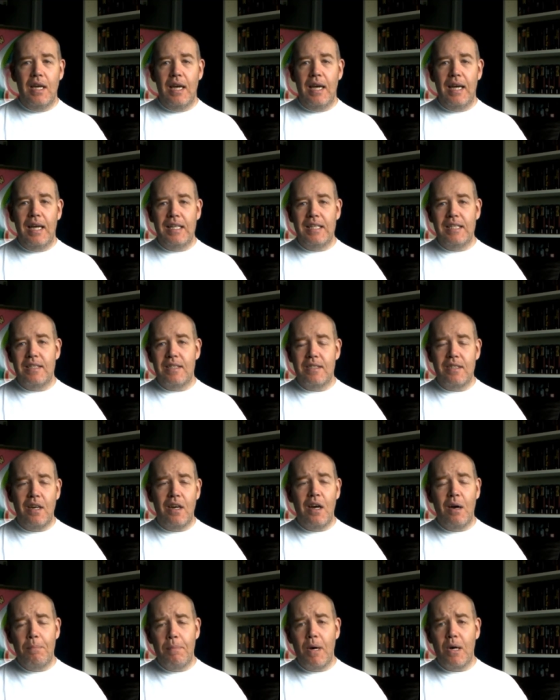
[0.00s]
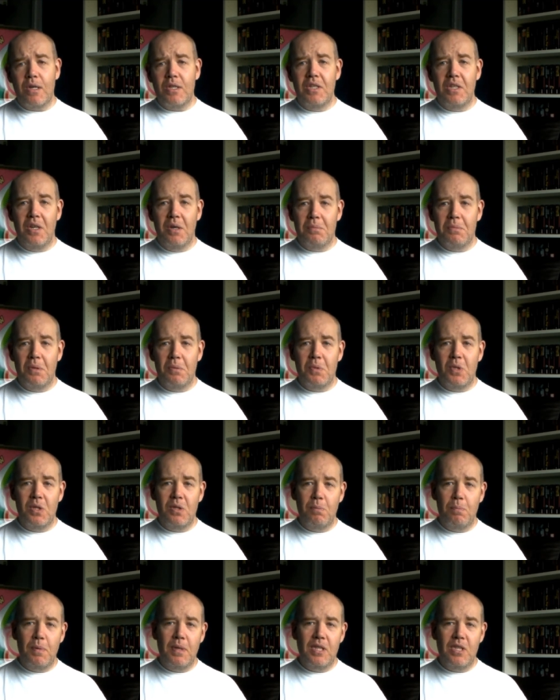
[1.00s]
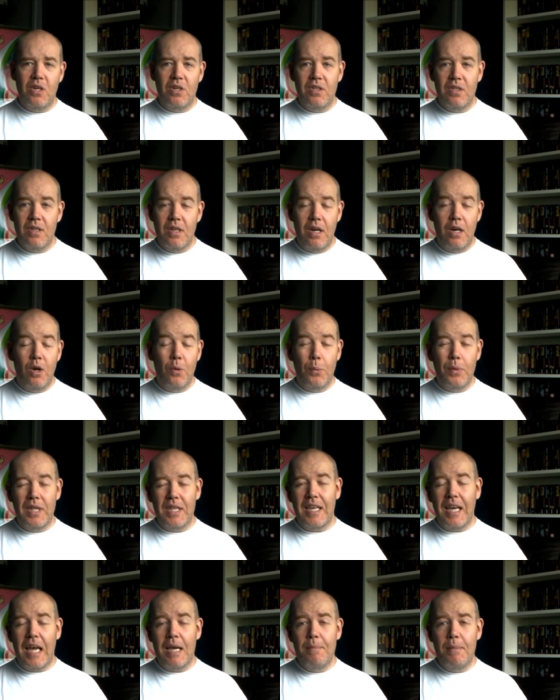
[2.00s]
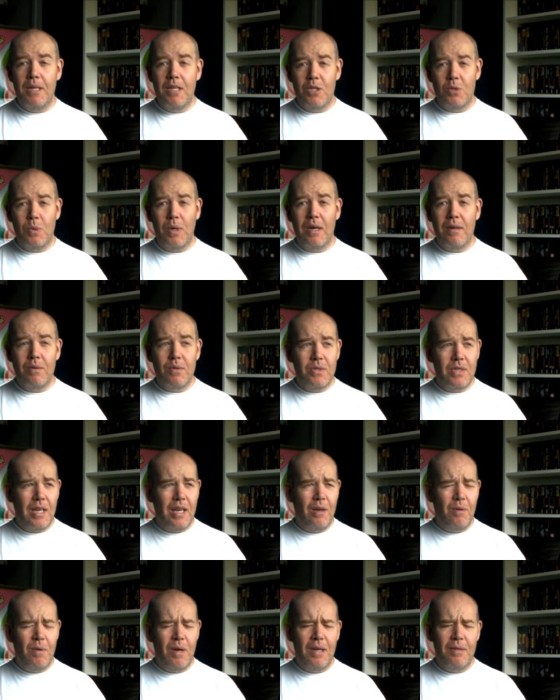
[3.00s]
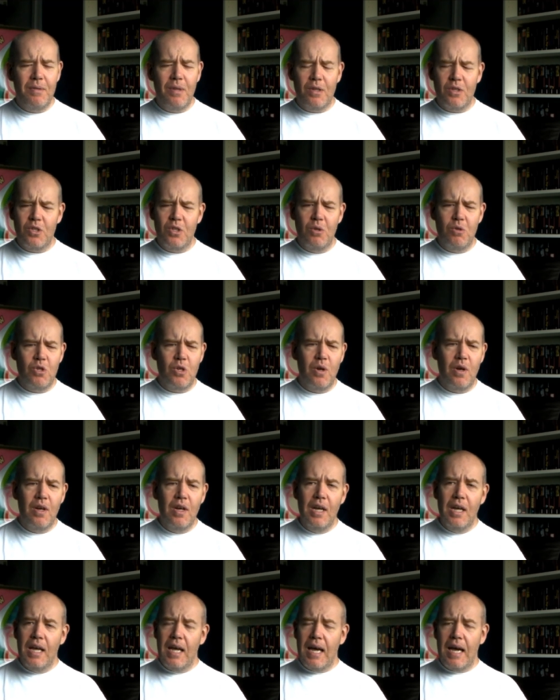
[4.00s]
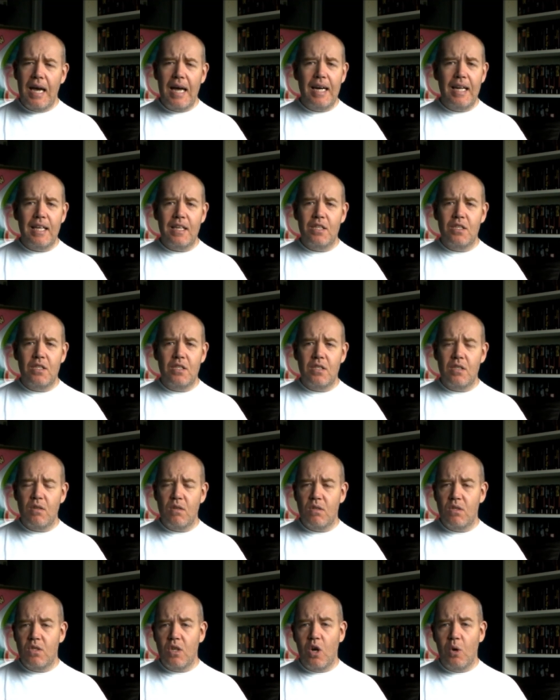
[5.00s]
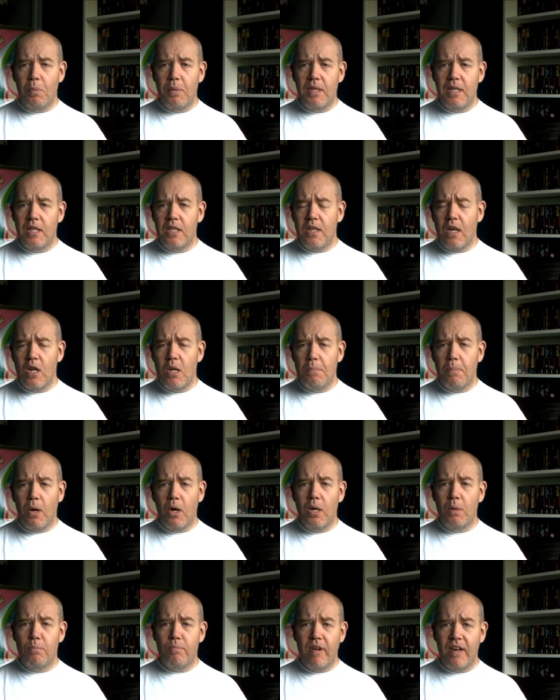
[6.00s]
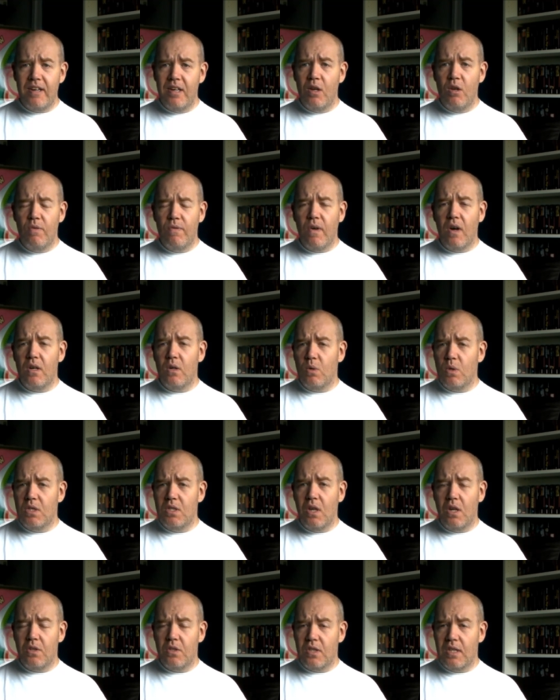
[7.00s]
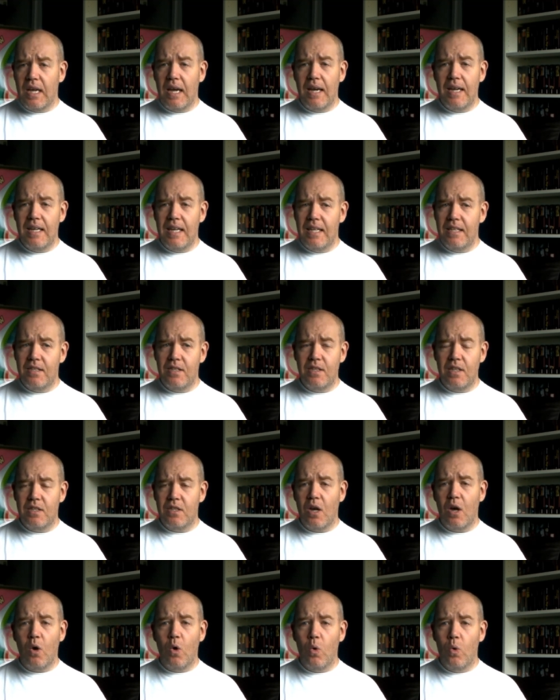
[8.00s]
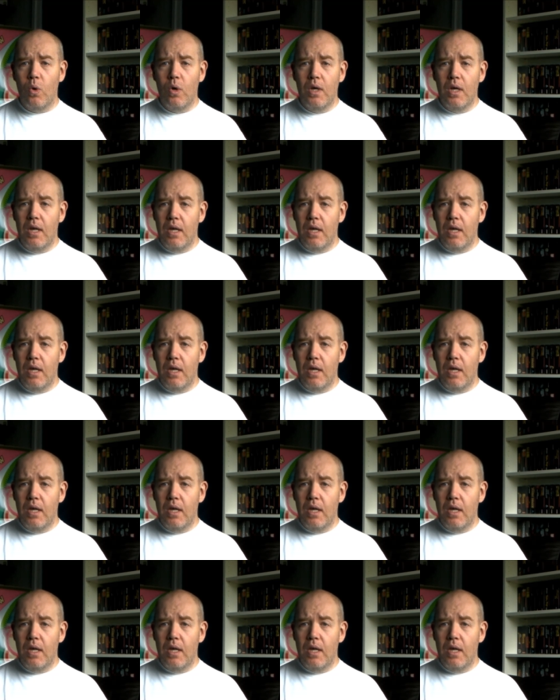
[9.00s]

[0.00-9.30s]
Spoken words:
and there's a lot of boxing up to be done along with the gaming as well. So I'm not too sure. Alex told me that he's only buying brand new vinyl. He's not getting into this whole